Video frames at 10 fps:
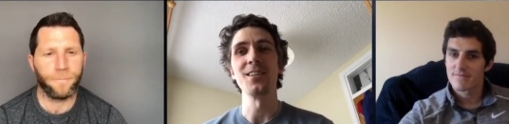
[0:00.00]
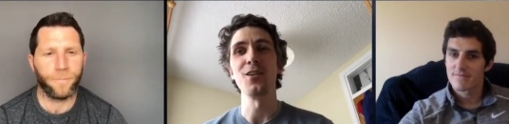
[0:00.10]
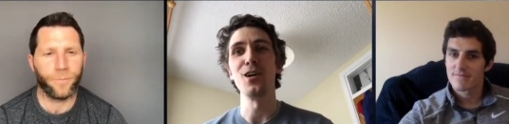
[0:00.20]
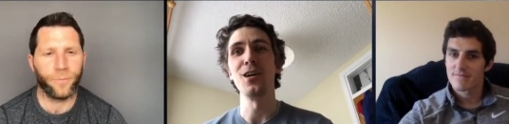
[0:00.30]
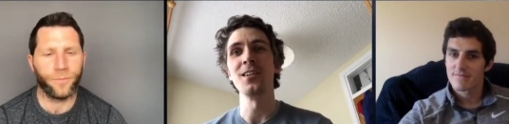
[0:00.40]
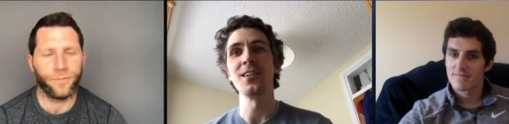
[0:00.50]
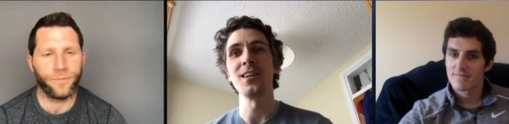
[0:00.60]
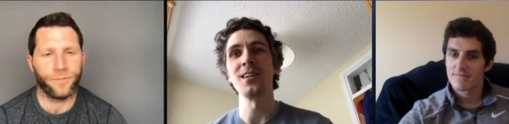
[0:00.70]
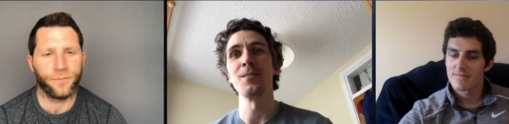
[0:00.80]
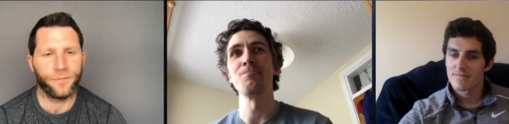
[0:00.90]
Speaker 1: All Ireland, it
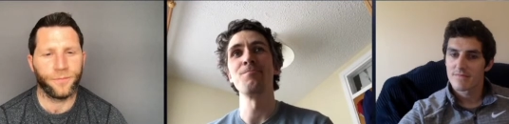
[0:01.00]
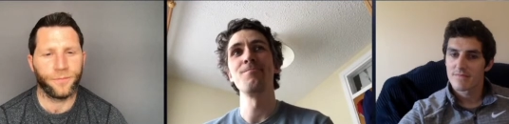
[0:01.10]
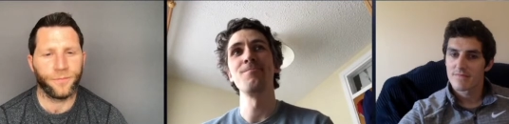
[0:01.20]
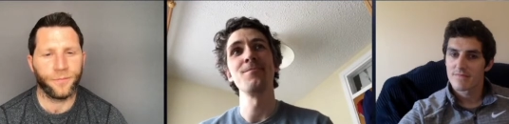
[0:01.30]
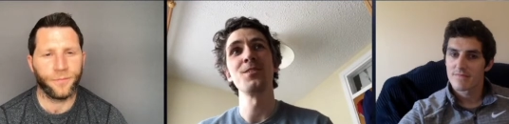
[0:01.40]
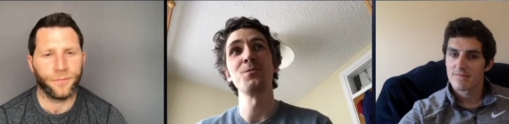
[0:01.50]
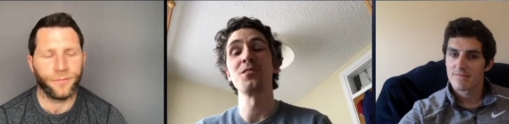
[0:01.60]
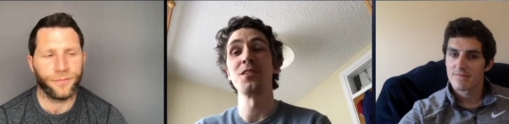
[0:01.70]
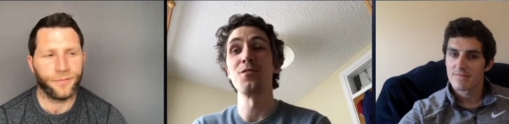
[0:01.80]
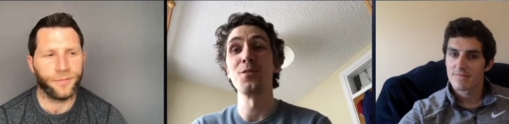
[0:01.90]
kind of, I suppose,
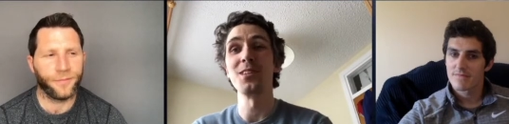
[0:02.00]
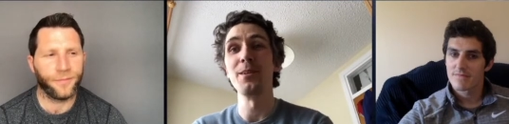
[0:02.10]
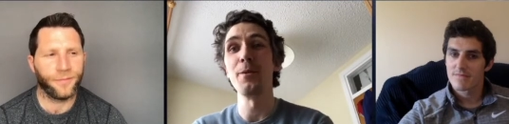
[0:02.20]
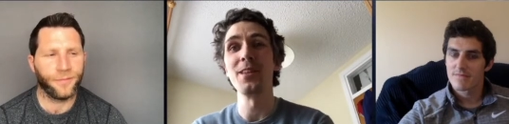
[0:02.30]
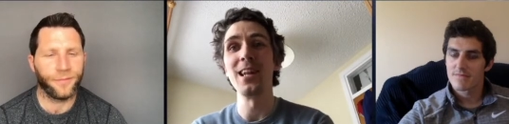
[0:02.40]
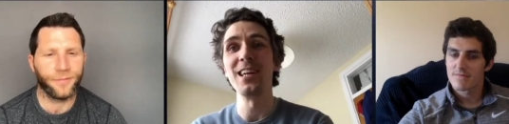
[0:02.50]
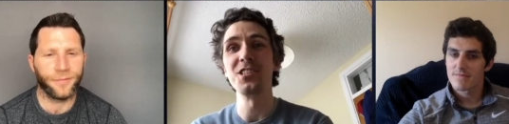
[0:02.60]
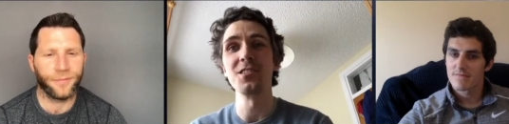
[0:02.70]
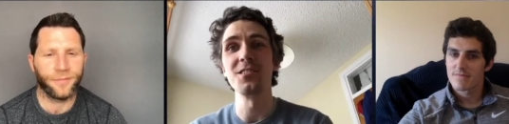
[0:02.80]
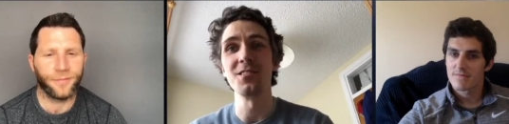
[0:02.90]
confirms the, the
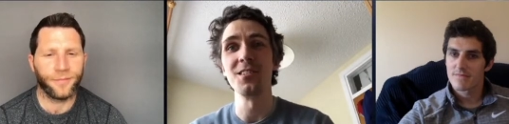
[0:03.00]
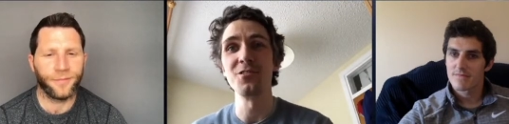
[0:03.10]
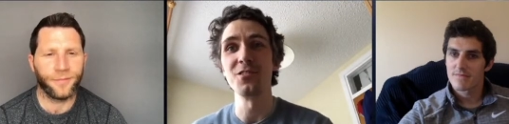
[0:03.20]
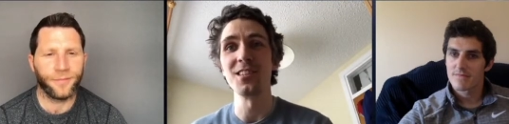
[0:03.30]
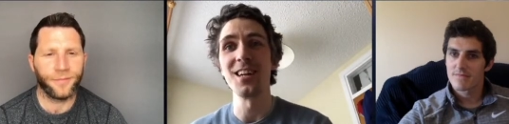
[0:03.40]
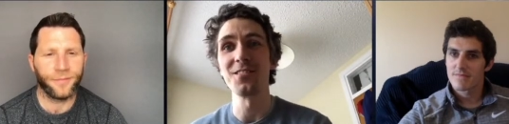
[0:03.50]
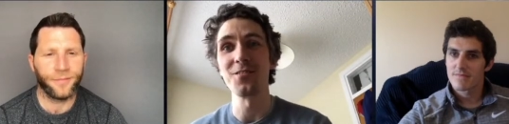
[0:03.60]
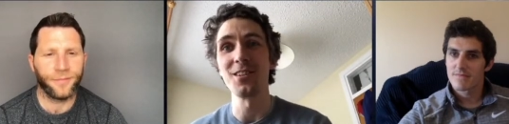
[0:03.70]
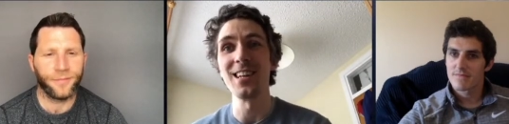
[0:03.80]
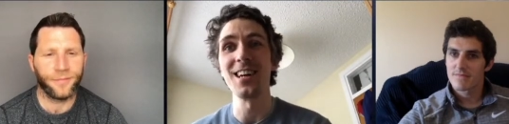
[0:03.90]
legends, legendary status of
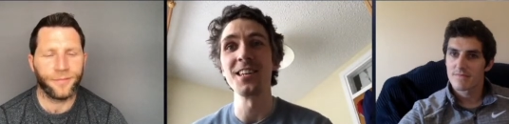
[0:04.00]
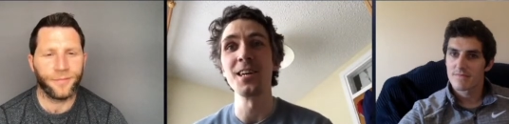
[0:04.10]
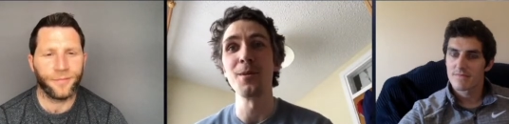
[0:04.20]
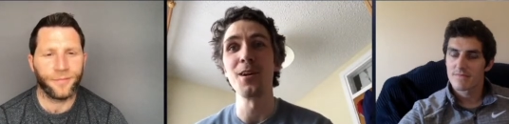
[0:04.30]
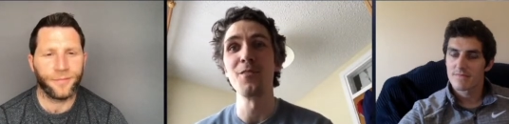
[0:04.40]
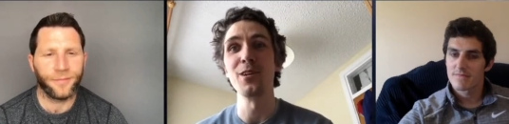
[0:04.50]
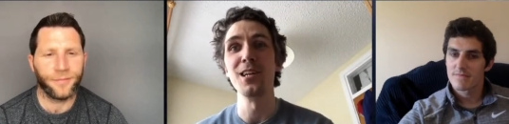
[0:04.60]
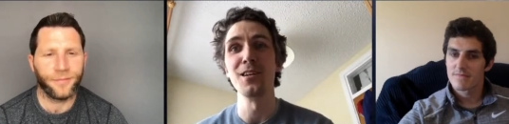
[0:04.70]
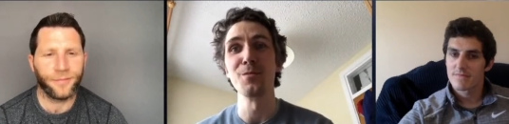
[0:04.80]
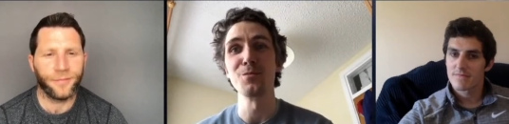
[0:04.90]
kind of that team and
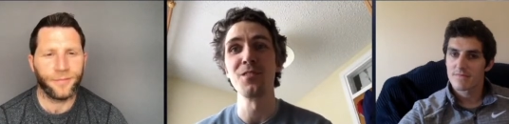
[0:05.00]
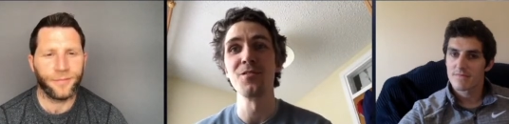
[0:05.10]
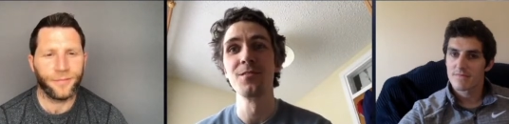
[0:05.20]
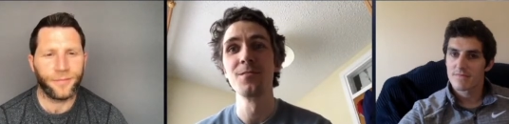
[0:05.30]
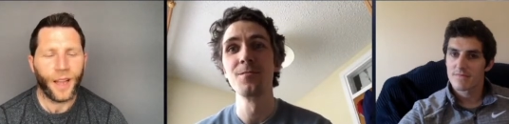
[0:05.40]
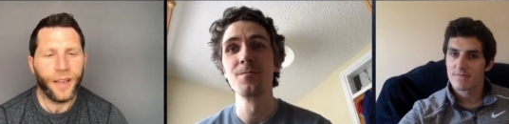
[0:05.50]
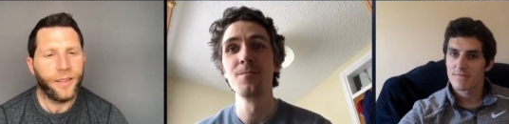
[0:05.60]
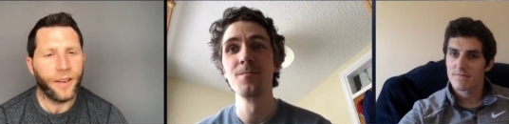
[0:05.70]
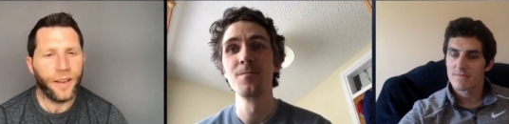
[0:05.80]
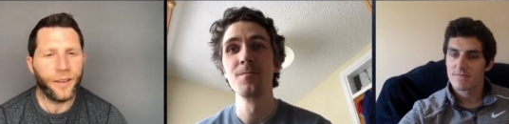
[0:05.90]
Whelahan himself
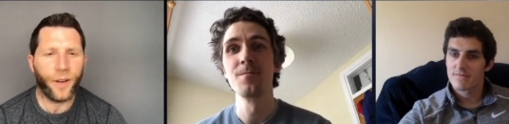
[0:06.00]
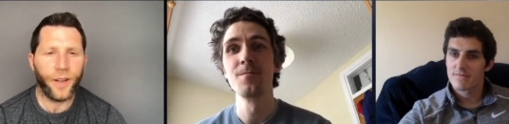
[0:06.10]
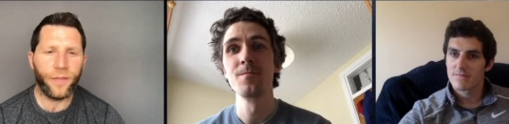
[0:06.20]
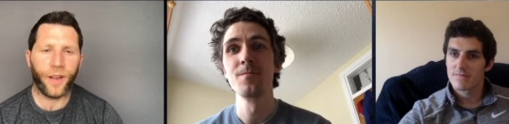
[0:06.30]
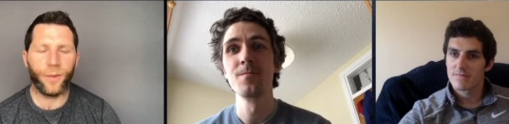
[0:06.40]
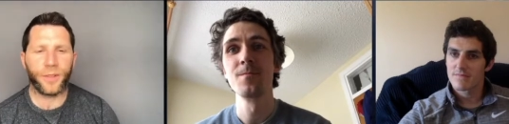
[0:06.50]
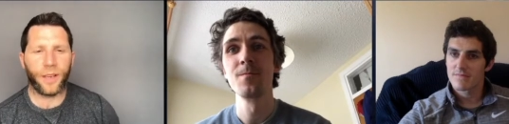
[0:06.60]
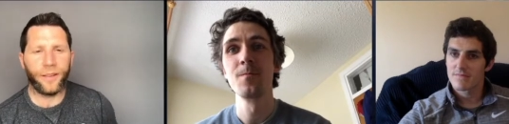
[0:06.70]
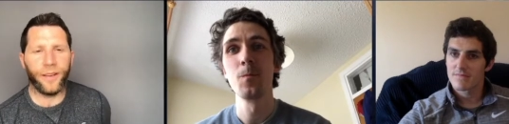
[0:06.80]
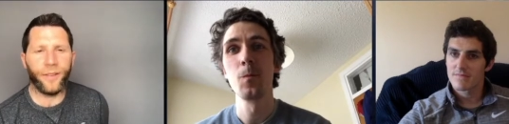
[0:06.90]
Speaker 2: the 95 final was
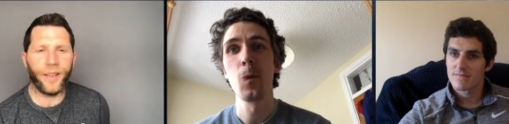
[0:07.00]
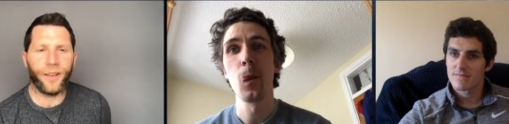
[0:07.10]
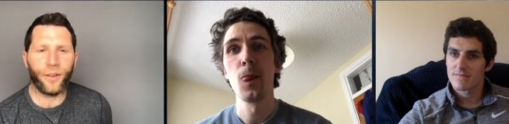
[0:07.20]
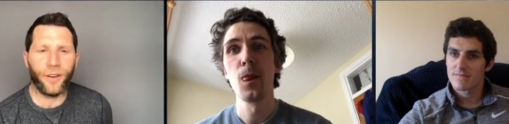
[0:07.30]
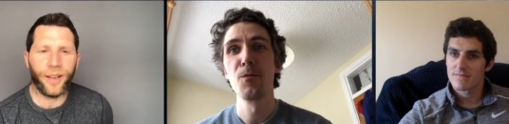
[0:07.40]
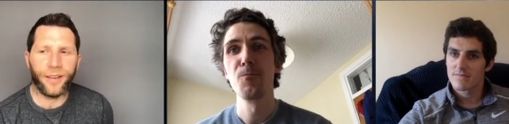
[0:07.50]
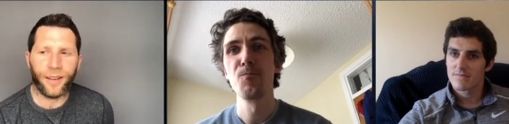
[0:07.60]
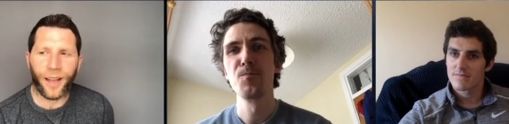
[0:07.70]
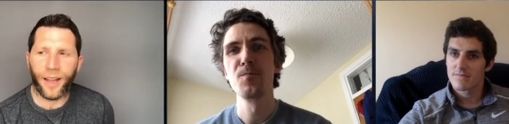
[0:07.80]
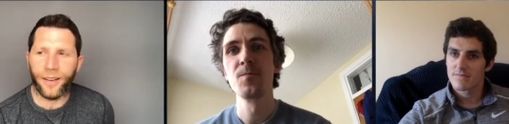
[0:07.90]
on TV the other night,
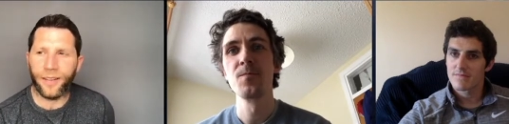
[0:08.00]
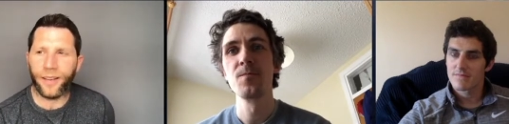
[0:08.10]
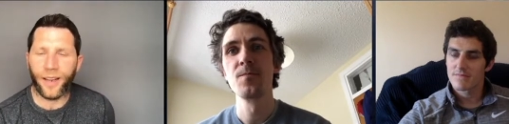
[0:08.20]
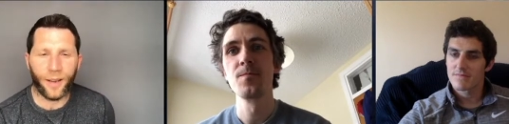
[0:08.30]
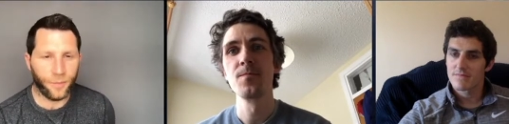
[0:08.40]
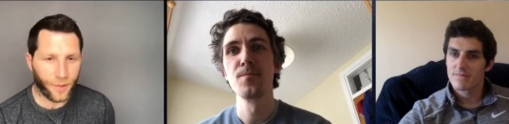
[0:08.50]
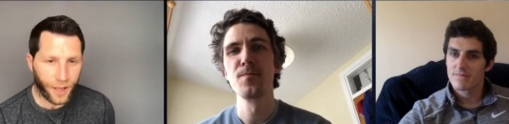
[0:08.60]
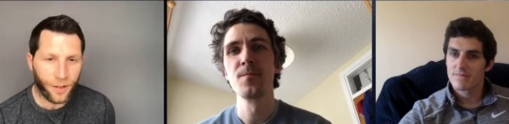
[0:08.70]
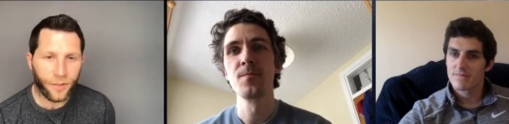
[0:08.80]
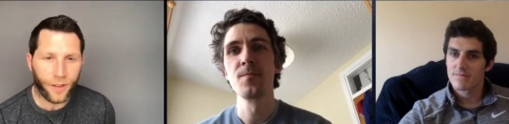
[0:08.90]
and uh,
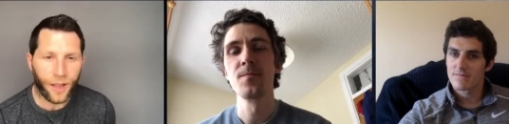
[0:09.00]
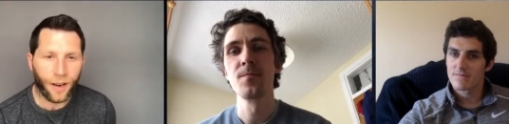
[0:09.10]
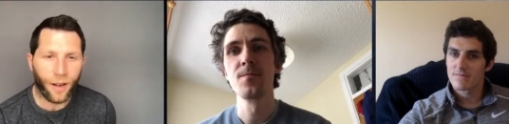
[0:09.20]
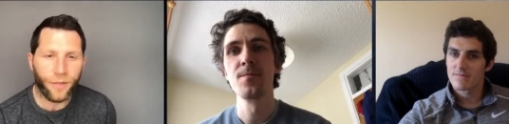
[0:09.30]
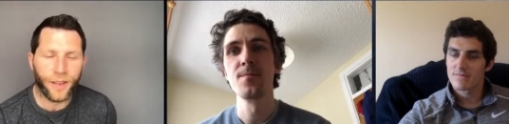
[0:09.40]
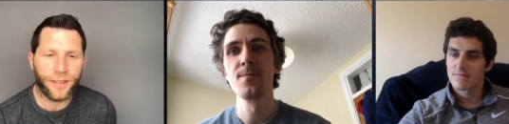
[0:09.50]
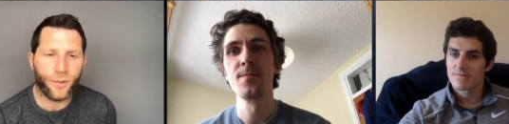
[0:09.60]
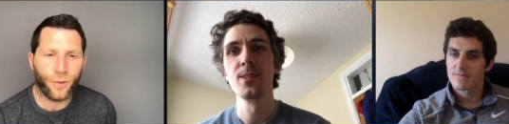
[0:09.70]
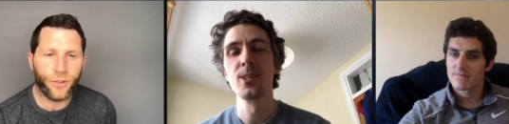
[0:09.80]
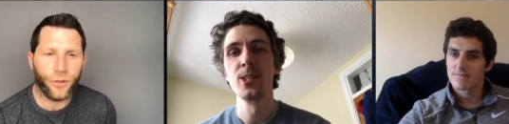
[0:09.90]
like you said, Offaly had
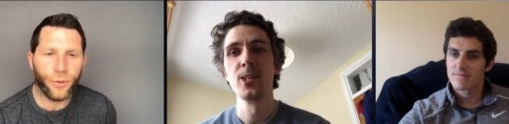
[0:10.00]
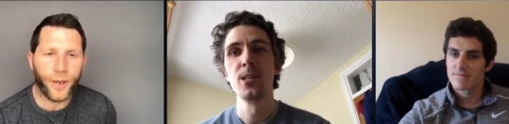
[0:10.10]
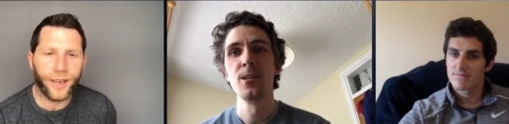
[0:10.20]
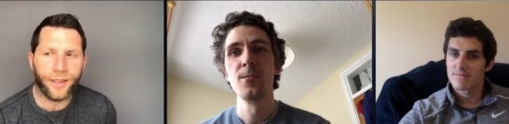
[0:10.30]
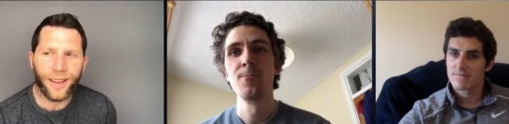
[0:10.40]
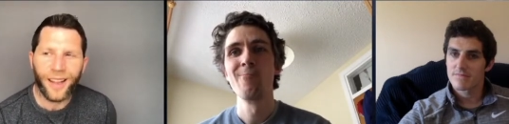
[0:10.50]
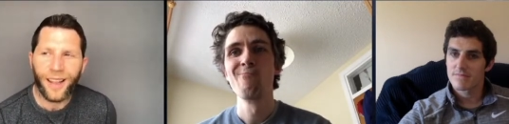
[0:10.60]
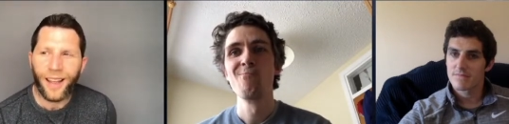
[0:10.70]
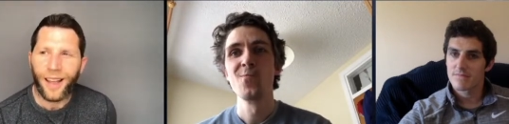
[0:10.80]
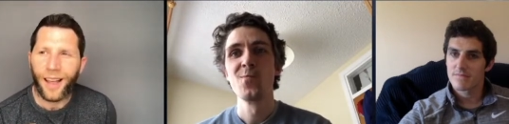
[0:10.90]
scored 2 8.
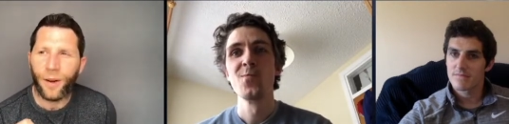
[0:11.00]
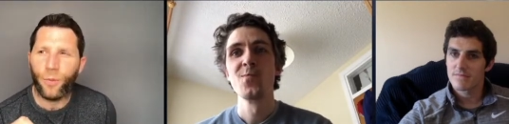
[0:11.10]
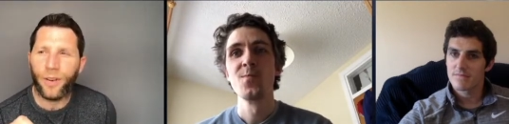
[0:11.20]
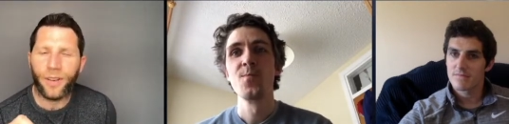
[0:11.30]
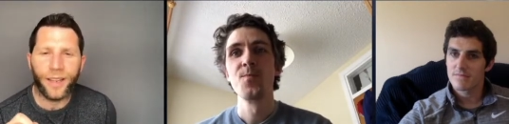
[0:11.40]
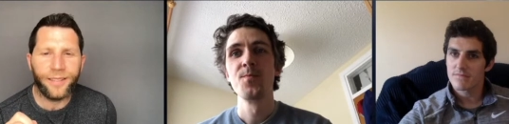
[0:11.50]
And with like